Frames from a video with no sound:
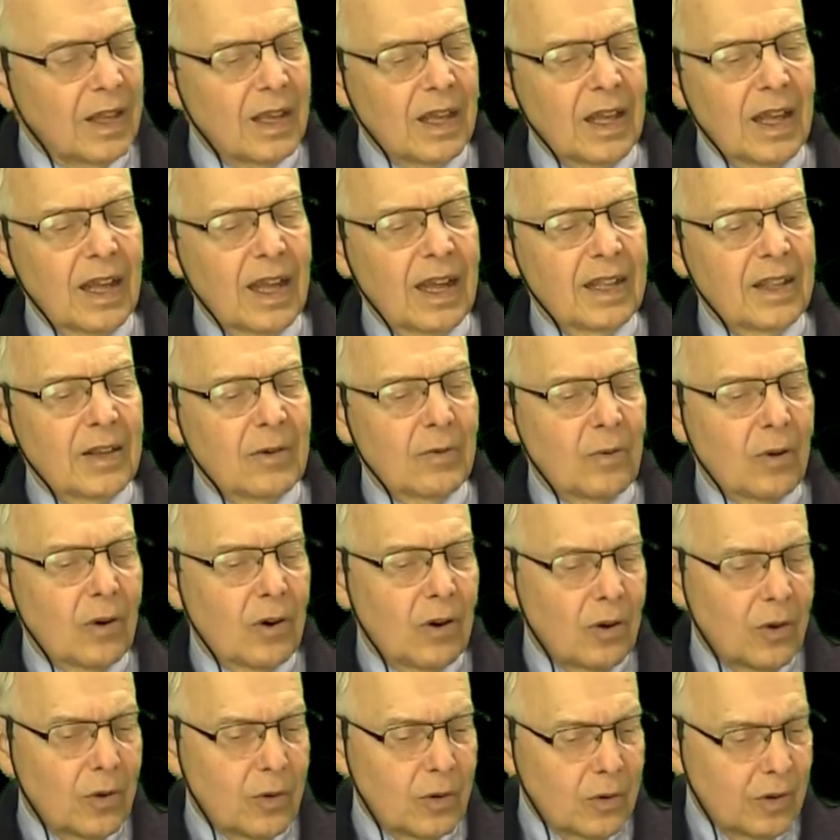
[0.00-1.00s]
and the
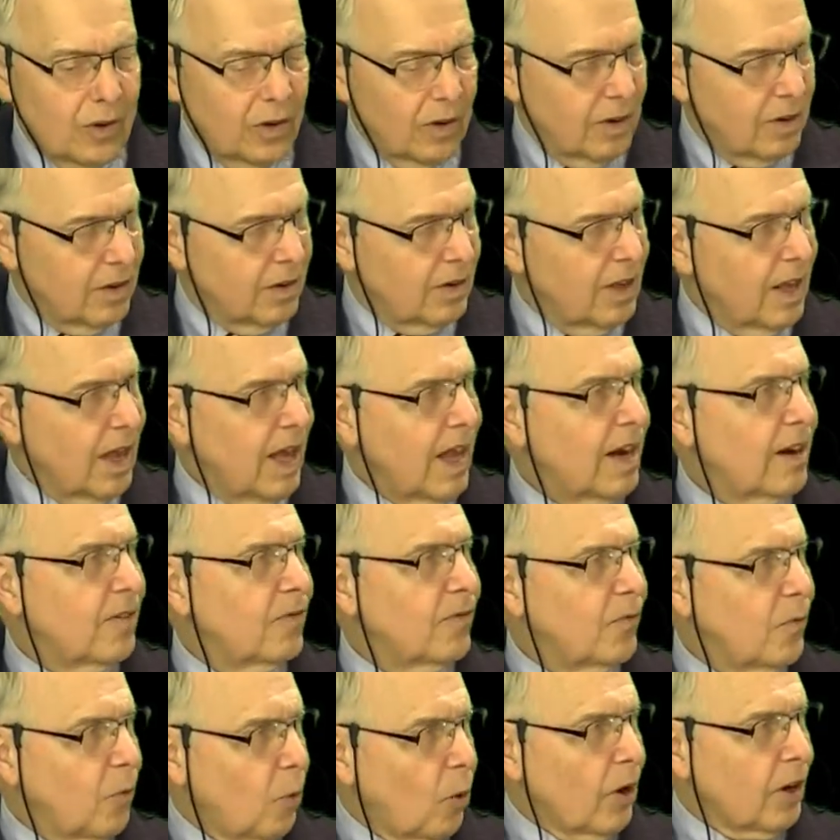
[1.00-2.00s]
road had a
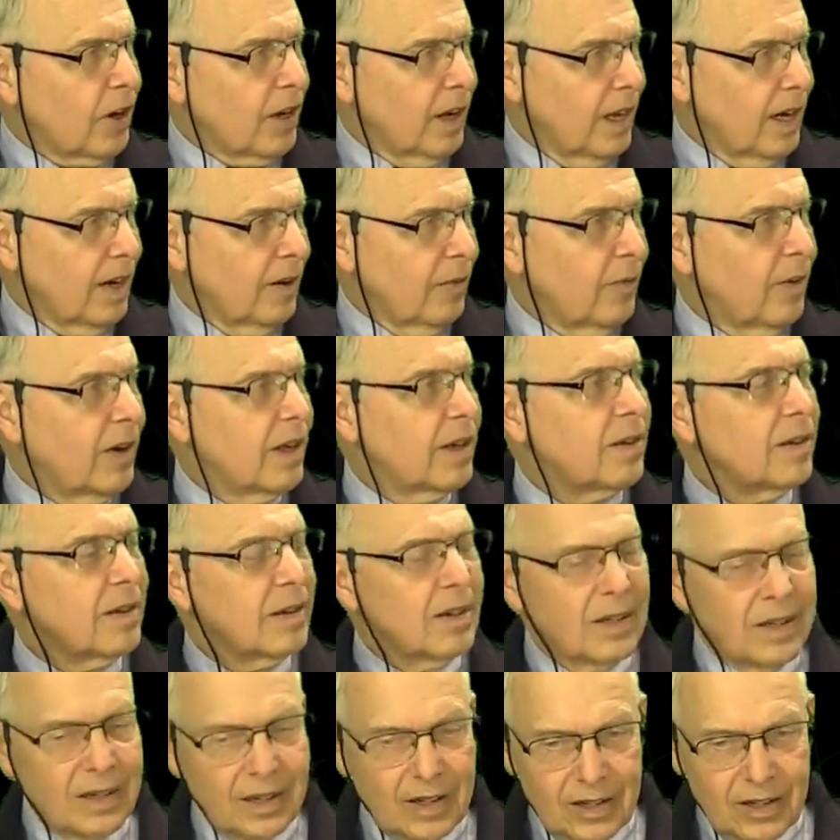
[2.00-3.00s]
fork in it,
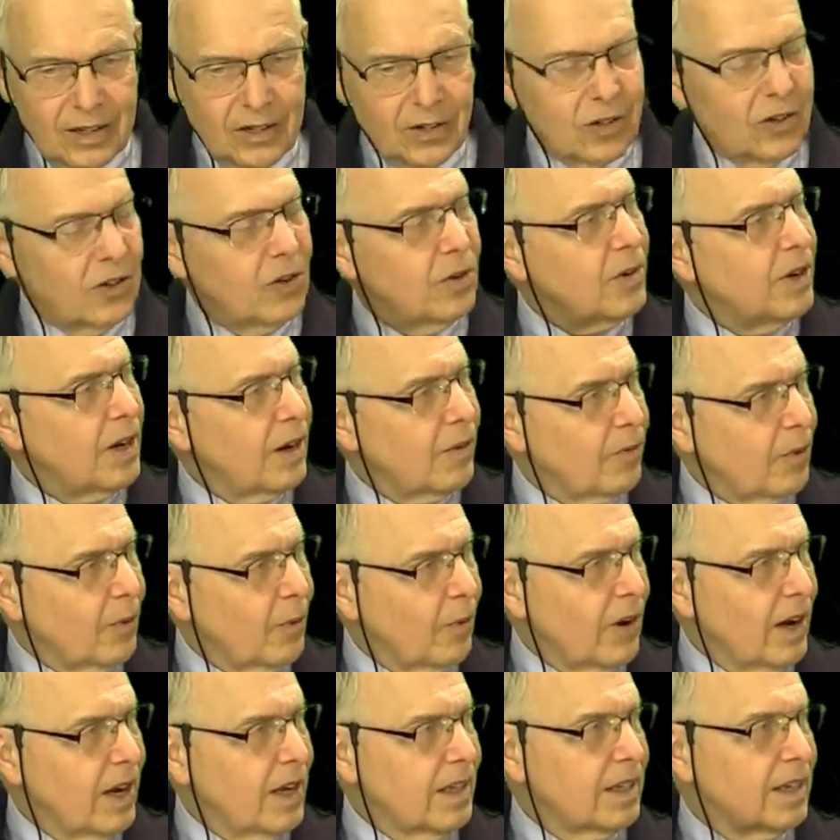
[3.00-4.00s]
went two different
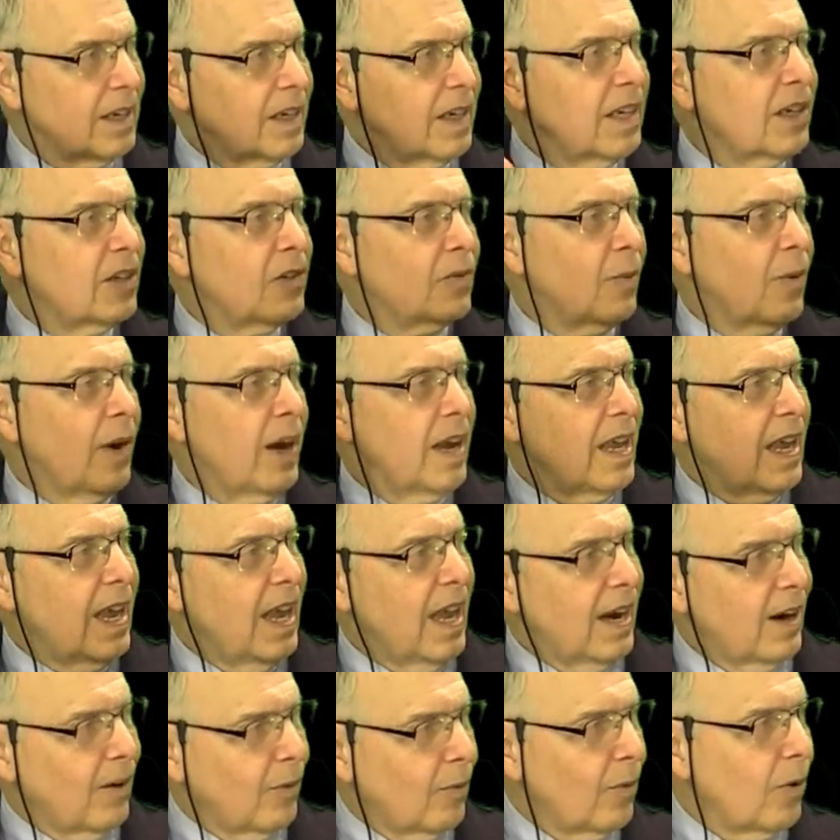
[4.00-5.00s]
ways, and each way
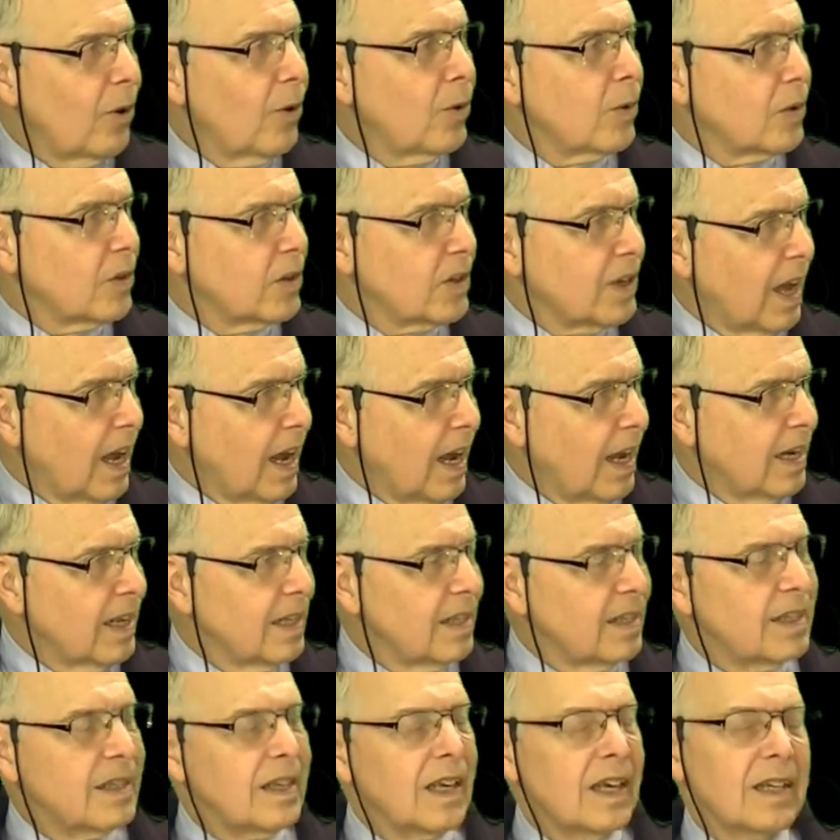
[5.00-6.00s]
had a road sign
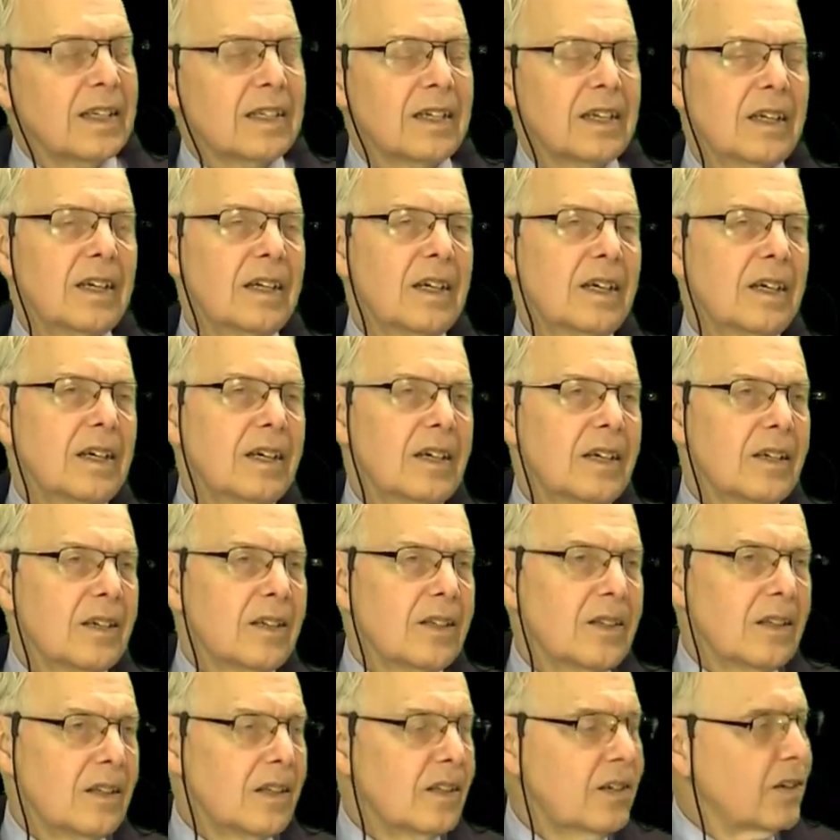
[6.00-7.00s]
that says,
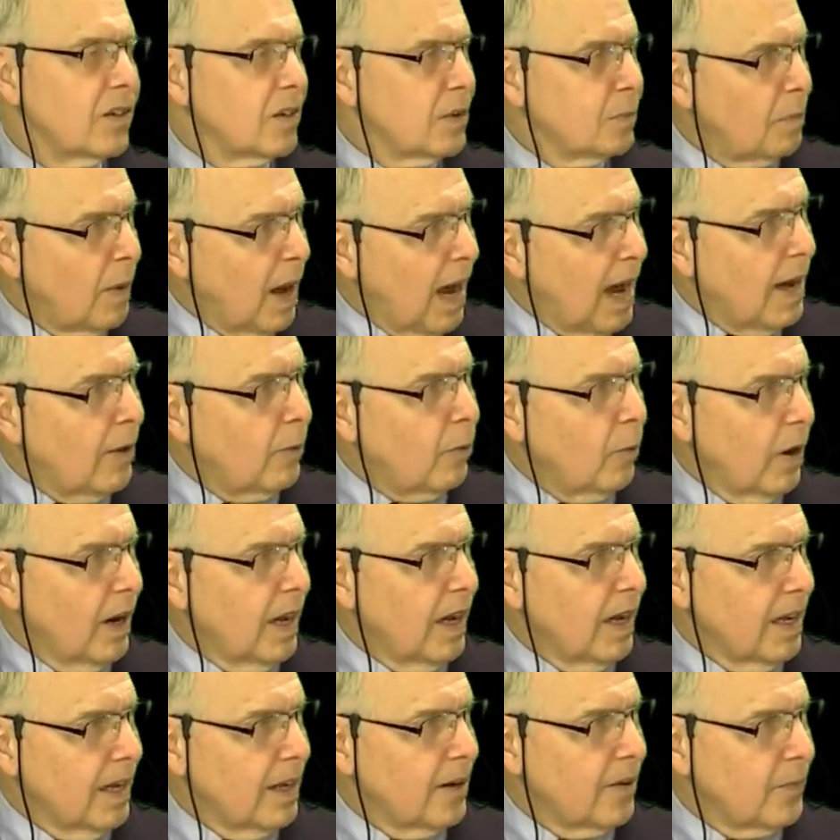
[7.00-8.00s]
"This is my
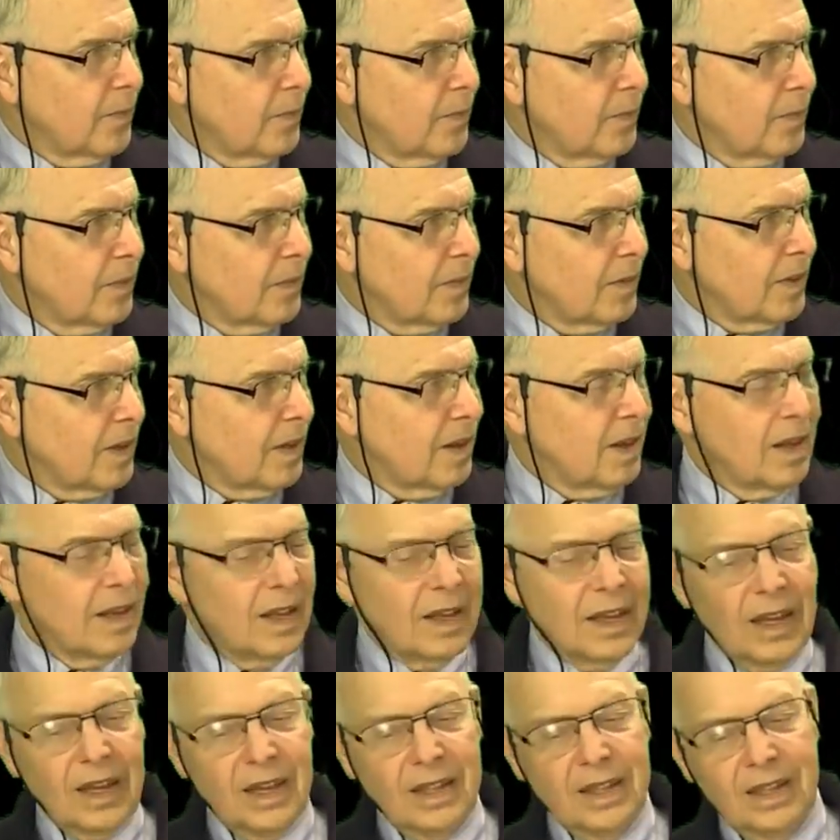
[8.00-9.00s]
way,"
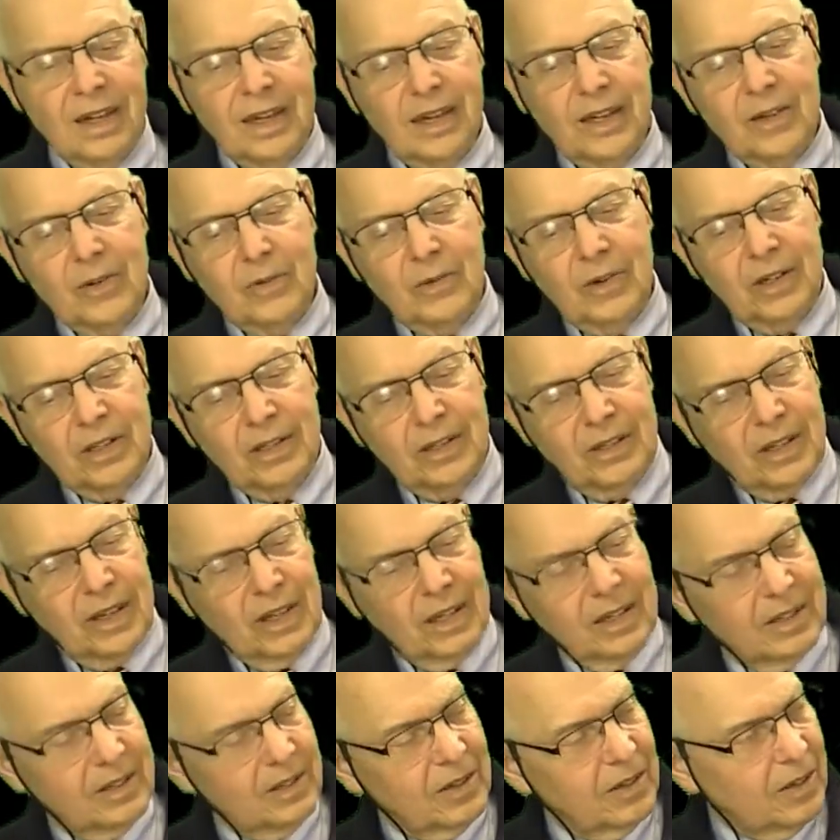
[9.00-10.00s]
and the other one
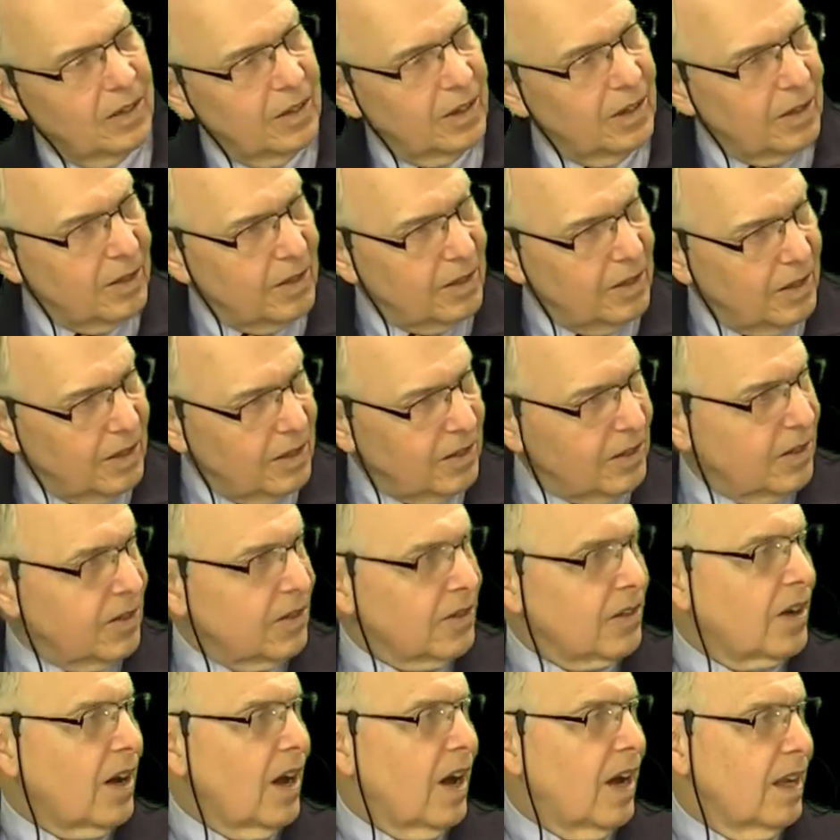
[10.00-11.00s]
says, "This
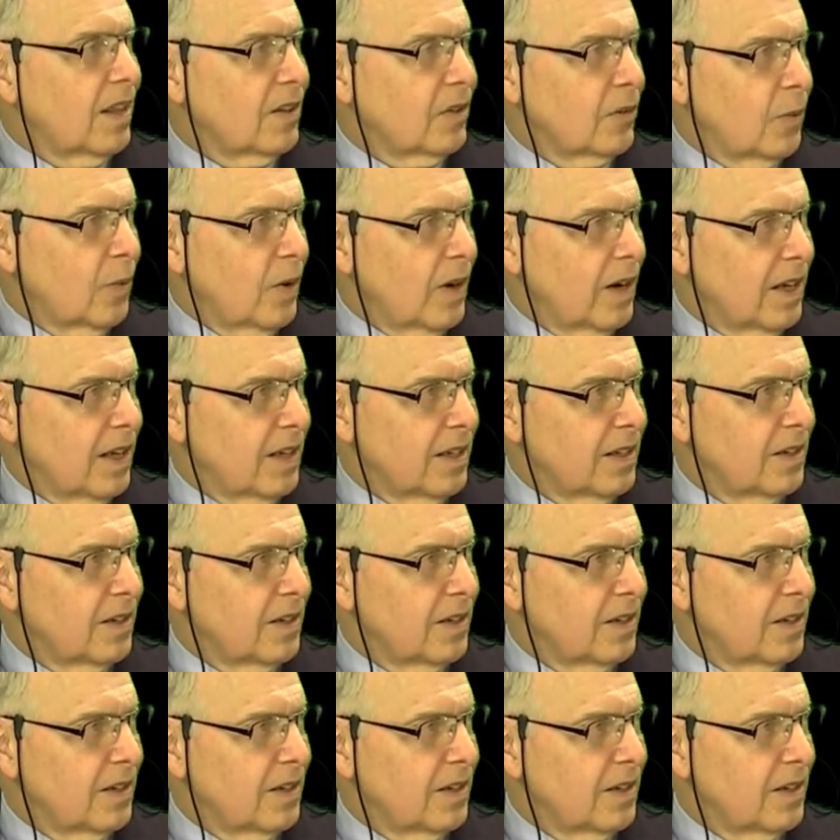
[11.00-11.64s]
is God's way."